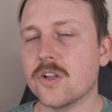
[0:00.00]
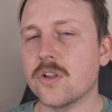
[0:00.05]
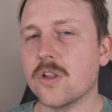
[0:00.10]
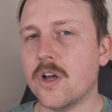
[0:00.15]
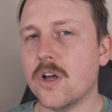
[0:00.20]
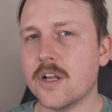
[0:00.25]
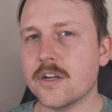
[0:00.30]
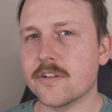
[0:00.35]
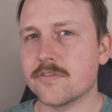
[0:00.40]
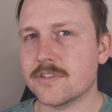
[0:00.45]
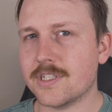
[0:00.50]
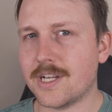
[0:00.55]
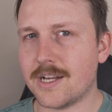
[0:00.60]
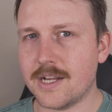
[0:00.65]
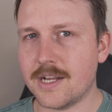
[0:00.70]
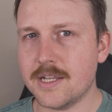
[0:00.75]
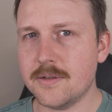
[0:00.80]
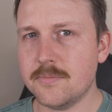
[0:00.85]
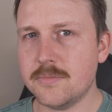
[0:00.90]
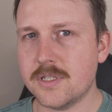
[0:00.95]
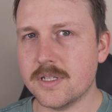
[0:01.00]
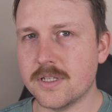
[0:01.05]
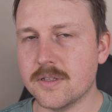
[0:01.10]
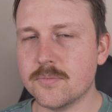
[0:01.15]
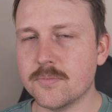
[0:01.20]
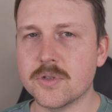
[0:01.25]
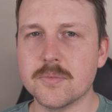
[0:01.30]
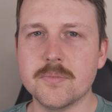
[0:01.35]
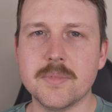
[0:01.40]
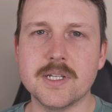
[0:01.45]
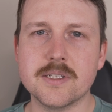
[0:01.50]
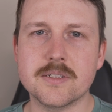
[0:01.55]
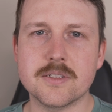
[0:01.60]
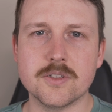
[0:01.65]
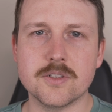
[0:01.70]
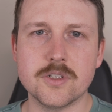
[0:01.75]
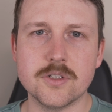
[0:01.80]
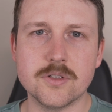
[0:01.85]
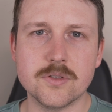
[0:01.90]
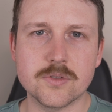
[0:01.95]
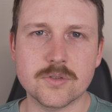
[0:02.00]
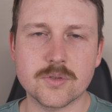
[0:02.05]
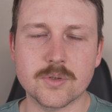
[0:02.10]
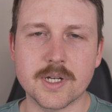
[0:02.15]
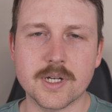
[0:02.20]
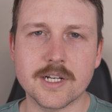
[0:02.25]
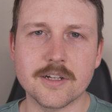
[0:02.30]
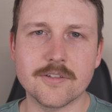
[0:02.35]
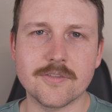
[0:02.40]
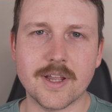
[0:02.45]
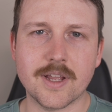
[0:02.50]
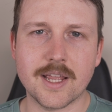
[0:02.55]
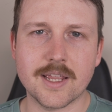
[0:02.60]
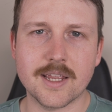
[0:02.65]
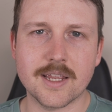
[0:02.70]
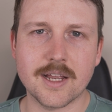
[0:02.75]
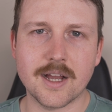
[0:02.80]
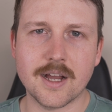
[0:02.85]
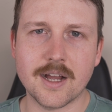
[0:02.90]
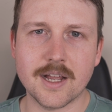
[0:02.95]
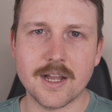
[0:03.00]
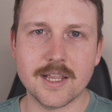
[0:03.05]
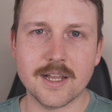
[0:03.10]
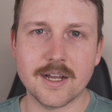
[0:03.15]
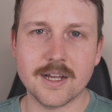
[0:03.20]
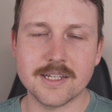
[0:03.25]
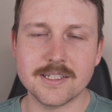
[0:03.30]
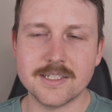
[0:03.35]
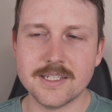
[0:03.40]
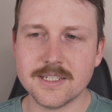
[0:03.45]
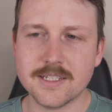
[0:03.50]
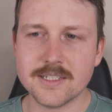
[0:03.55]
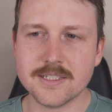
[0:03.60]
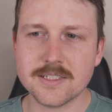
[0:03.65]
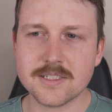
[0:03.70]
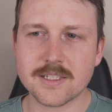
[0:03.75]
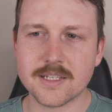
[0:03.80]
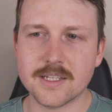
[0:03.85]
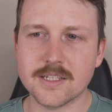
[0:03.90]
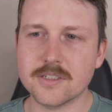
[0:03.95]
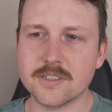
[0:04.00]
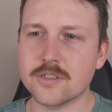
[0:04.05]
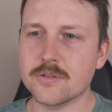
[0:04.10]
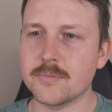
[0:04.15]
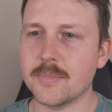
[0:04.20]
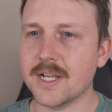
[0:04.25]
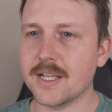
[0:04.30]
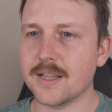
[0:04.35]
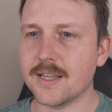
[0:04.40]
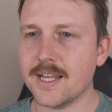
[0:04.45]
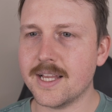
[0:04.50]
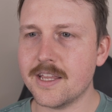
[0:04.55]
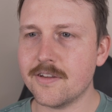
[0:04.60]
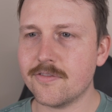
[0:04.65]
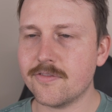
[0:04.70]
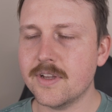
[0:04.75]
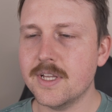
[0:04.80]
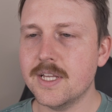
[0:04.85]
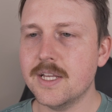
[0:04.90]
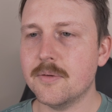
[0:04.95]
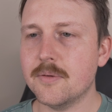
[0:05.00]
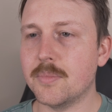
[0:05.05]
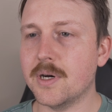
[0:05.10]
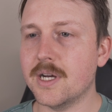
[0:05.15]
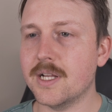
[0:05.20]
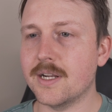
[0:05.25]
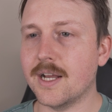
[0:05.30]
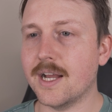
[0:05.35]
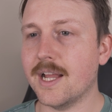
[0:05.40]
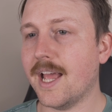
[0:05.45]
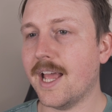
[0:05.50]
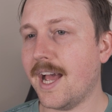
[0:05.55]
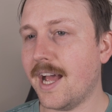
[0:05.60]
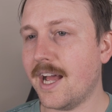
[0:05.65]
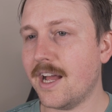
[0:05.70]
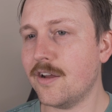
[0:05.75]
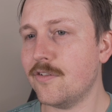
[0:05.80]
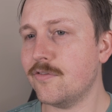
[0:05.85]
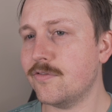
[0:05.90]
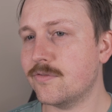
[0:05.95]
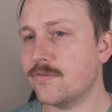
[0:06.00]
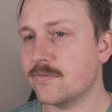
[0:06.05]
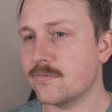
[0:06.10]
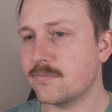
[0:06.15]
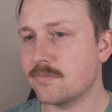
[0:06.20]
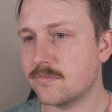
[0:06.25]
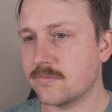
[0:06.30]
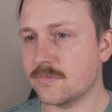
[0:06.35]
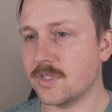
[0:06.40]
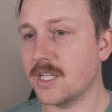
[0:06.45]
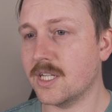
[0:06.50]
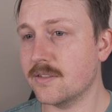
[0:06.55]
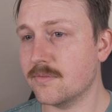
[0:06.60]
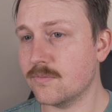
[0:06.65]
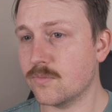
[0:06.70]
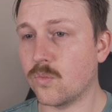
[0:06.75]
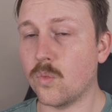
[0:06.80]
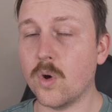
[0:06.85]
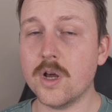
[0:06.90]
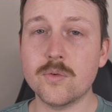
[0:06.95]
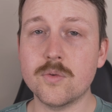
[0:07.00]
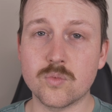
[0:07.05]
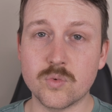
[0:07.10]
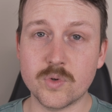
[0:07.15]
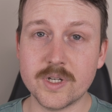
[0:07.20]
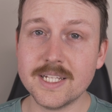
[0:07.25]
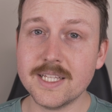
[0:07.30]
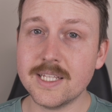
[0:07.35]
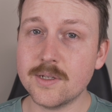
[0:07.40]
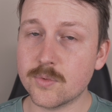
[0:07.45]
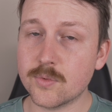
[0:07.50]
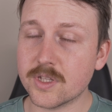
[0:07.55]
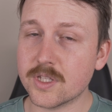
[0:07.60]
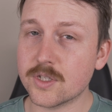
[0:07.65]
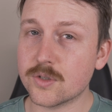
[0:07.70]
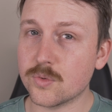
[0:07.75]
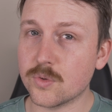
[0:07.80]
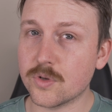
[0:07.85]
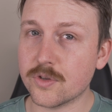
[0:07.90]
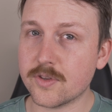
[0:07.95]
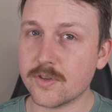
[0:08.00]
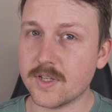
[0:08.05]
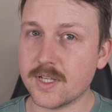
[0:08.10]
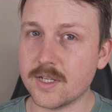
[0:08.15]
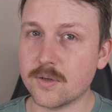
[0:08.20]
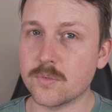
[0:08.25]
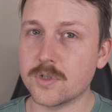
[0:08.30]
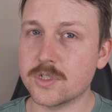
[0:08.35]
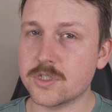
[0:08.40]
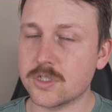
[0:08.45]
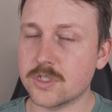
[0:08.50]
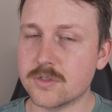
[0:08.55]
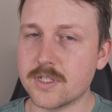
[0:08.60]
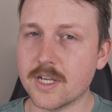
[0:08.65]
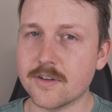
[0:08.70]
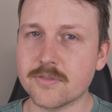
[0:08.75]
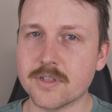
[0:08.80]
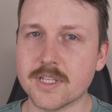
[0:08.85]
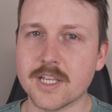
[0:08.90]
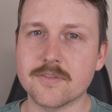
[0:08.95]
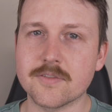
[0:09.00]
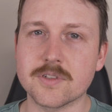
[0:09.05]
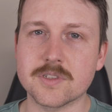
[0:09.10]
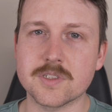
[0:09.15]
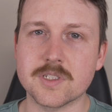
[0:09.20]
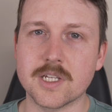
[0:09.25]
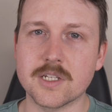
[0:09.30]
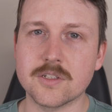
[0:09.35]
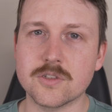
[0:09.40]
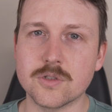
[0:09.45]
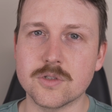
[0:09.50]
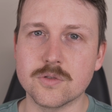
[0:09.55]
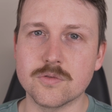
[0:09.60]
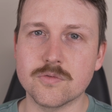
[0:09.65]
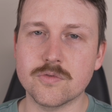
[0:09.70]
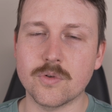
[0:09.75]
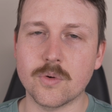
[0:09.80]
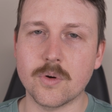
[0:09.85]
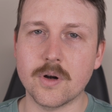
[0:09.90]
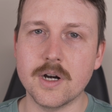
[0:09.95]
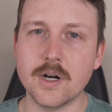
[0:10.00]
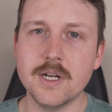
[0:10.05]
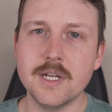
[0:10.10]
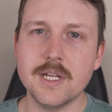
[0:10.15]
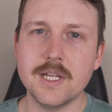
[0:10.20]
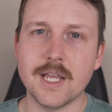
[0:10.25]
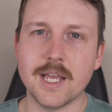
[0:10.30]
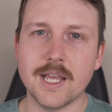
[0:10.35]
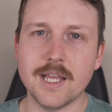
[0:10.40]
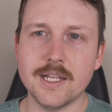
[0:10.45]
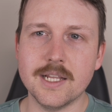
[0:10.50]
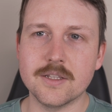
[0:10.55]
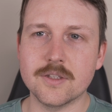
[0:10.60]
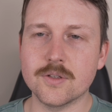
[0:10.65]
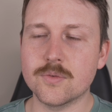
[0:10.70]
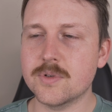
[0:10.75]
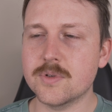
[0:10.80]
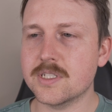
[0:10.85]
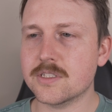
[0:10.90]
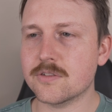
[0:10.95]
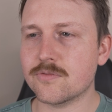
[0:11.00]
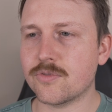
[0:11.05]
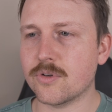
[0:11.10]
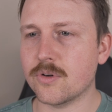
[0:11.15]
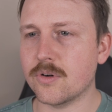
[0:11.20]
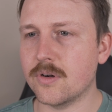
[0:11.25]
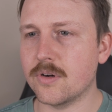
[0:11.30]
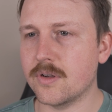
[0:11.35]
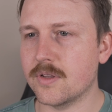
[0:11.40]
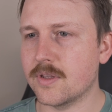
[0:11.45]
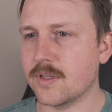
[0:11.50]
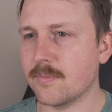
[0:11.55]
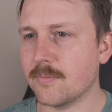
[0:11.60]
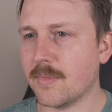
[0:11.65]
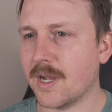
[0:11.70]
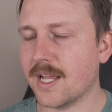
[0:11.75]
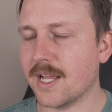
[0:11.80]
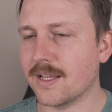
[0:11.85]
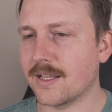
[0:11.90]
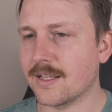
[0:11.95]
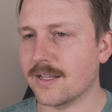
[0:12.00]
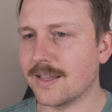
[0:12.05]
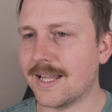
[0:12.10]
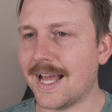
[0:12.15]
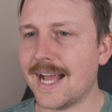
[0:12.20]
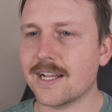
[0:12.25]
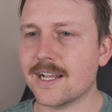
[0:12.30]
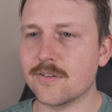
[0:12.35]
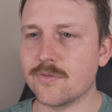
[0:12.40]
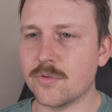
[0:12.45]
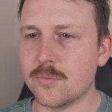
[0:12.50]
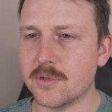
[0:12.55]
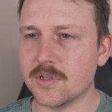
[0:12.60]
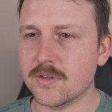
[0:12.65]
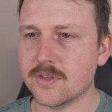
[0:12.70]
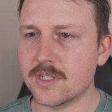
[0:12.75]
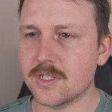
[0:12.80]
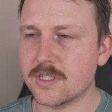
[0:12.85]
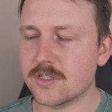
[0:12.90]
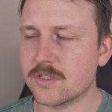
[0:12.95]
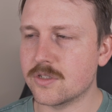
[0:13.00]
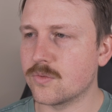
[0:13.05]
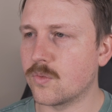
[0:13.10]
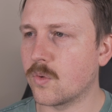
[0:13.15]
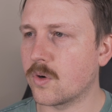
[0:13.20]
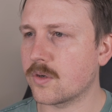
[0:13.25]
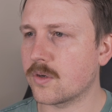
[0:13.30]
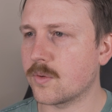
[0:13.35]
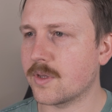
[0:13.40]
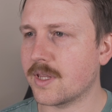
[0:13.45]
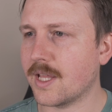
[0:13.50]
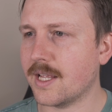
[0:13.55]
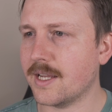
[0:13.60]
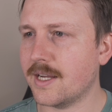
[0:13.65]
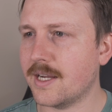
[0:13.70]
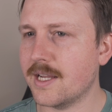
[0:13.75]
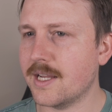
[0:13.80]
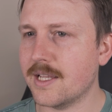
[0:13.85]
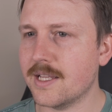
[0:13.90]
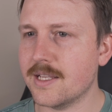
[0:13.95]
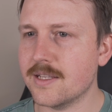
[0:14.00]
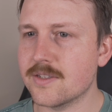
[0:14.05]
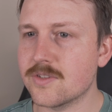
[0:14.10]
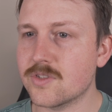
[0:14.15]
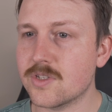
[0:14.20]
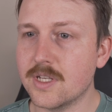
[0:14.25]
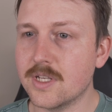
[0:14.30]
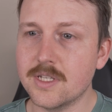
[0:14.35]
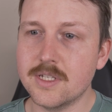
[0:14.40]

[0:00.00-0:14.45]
lot of time to implement new creative AI ideas into my life, but I have done one really cool thing, which you definitely have to stay tuned for. And the reason for my lack of ability to work with AI is